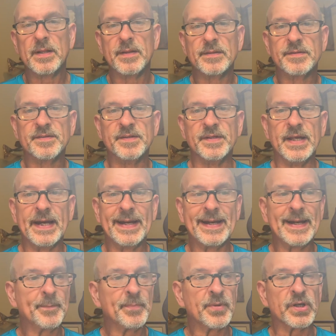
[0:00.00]
Today
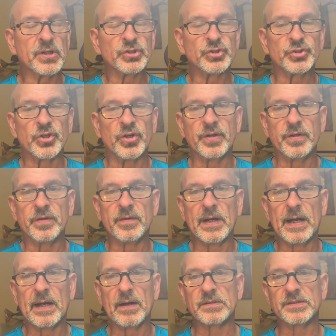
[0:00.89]
I'm going to show you
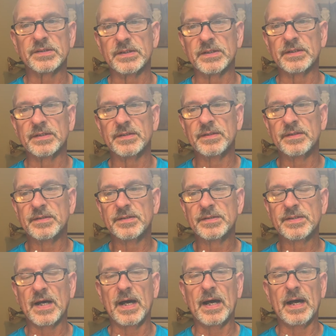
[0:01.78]
how to
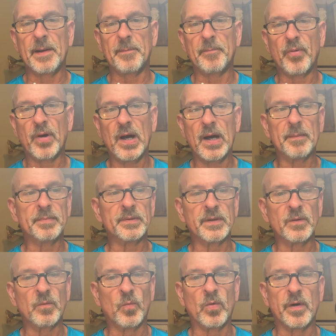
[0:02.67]
tie
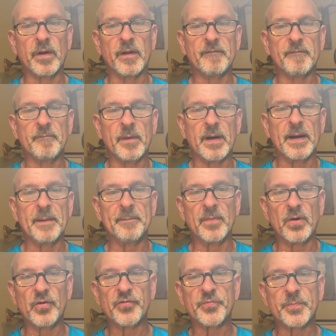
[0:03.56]
probably one of my
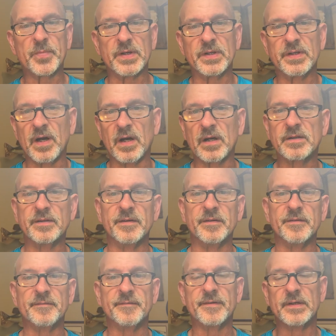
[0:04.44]
most
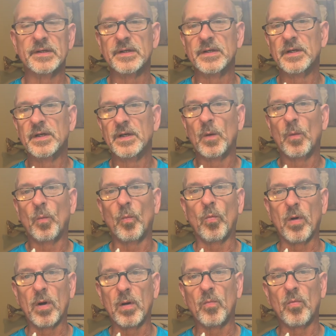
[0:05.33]
productive
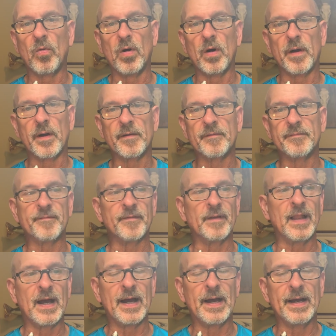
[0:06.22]
warm water
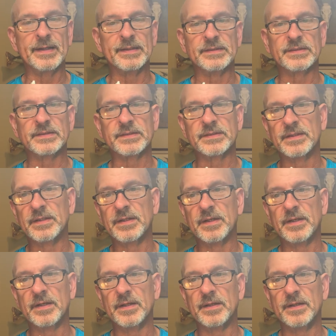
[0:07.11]
flies.
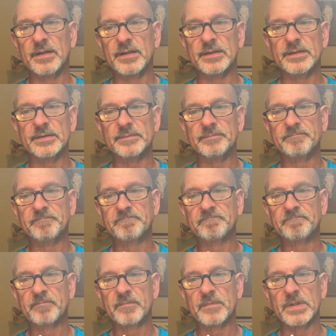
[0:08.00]

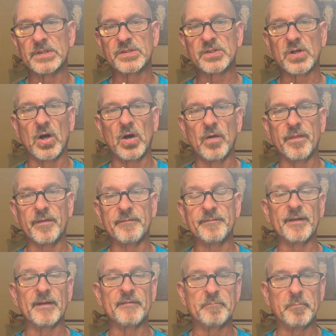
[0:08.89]
It's called the
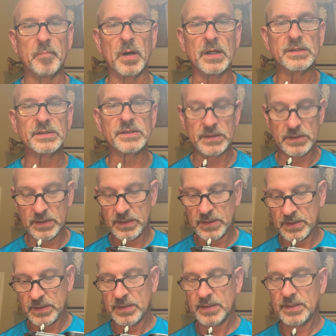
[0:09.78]
Fluff butt.
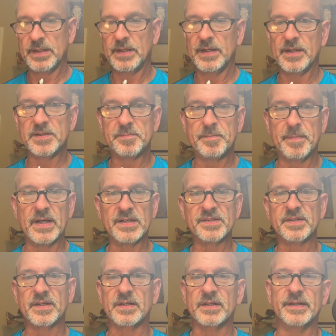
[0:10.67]
It's
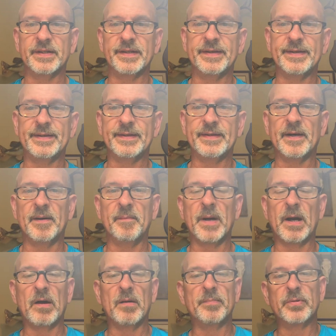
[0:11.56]
basically a
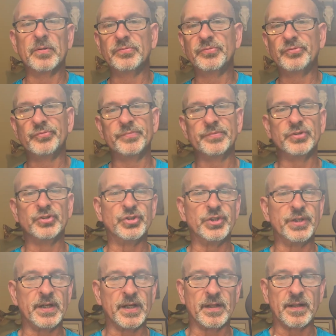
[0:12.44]
Marabou
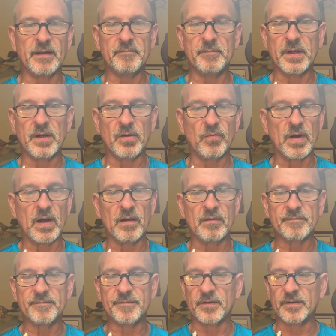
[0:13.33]
jig. They've been
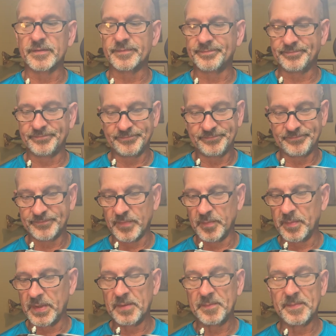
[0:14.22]
around for
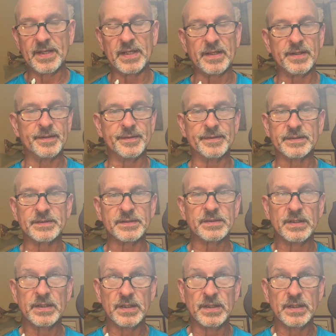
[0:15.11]
many, many years.